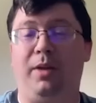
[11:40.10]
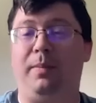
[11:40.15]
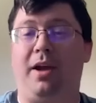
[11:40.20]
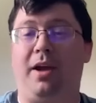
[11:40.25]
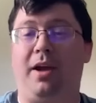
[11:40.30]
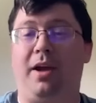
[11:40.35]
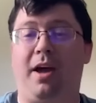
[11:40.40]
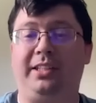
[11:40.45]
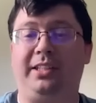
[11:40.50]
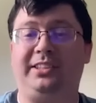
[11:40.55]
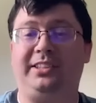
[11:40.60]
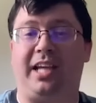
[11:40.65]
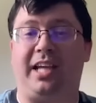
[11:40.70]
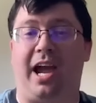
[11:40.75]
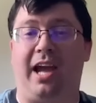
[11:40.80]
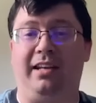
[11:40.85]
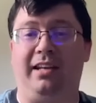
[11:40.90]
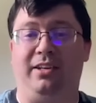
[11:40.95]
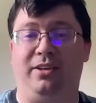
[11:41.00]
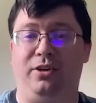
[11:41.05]
to be honest.
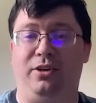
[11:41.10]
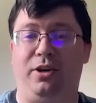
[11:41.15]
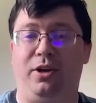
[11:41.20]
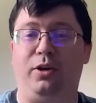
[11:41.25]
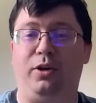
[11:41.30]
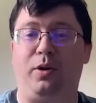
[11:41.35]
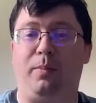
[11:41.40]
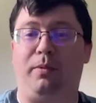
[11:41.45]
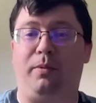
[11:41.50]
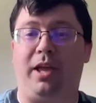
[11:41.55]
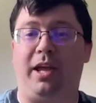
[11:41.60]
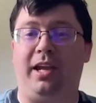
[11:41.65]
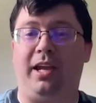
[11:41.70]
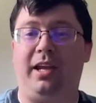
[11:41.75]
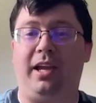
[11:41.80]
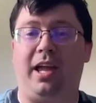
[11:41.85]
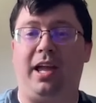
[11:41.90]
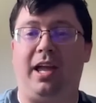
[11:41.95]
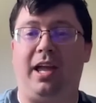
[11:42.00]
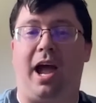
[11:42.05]
I didn't know you were
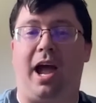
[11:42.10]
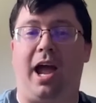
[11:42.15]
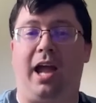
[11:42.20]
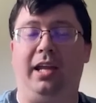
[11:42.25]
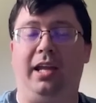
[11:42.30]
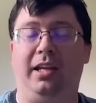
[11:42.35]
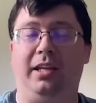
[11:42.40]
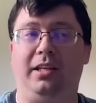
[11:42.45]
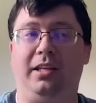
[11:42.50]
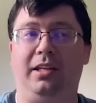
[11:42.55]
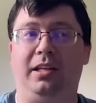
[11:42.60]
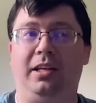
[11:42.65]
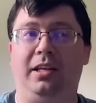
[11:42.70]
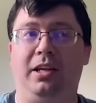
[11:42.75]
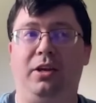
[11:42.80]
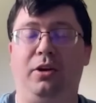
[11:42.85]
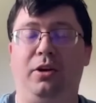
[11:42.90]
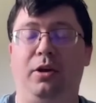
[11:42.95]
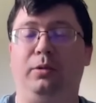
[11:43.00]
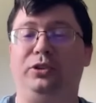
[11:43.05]
playing.
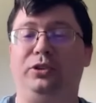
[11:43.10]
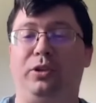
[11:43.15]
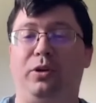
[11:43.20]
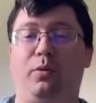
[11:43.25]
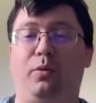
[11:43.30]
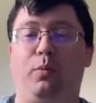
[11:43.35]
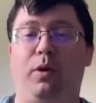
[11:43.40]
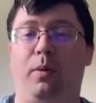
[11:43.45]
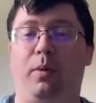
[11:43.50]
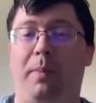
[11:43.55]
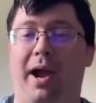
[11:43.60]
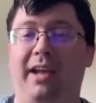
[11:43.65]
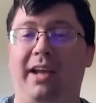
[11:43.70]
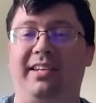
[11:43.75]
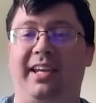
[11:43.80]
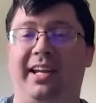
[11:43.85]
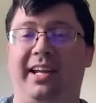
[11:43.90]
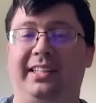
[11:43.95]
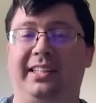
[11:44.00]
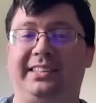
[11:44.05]
No joke, will buy
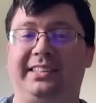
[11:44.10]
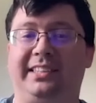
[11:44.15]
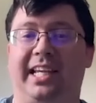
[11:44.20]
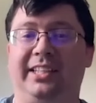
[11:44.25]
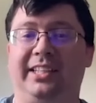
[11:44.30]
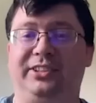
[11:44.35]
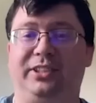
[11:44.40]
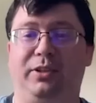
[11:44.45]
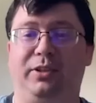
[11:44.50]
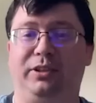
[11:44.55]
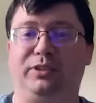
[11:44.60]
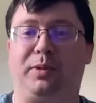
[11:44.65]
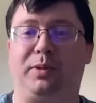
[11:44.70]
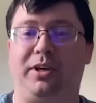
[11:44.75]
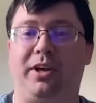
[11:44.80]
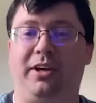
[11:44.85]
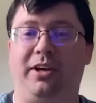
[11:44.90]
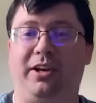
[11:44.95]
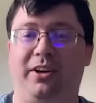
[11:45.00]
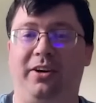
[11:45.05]
tickets as soon as we're done